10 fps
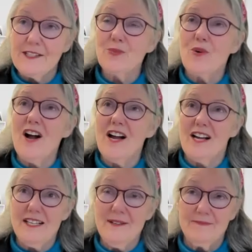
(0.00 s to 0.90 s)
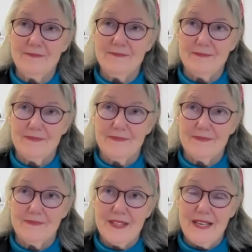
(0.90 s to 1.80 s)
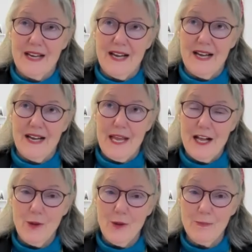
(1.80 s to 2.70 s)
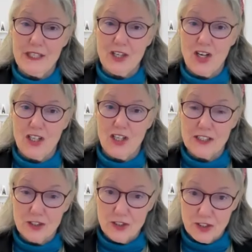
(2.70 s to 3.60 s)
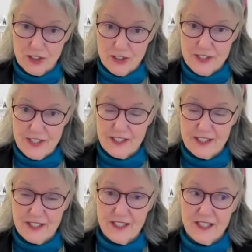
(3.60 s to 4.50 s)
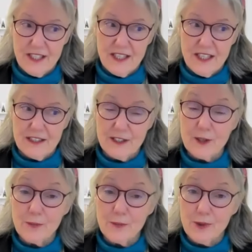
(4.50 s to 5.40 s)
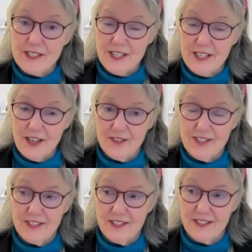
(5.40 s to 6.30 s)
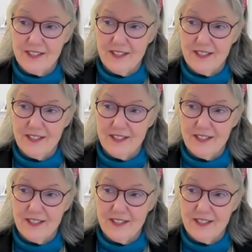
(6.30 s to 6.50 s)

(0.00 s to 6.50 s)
That's why I'm helping our little girls and little boy selves